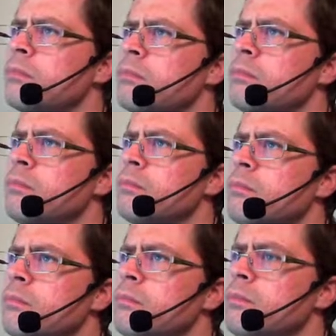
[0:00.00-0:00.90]
and of course,
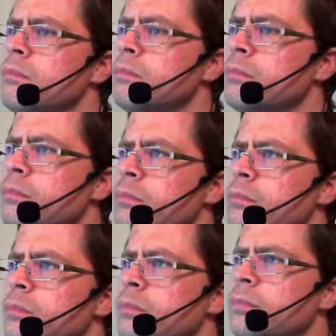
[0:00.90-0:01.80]
pretty much
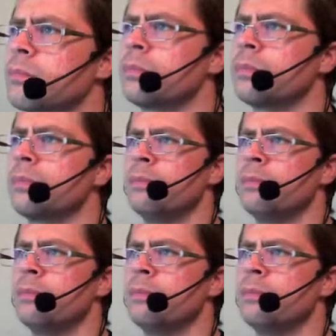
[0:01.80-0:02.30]
anyone that's been to Universal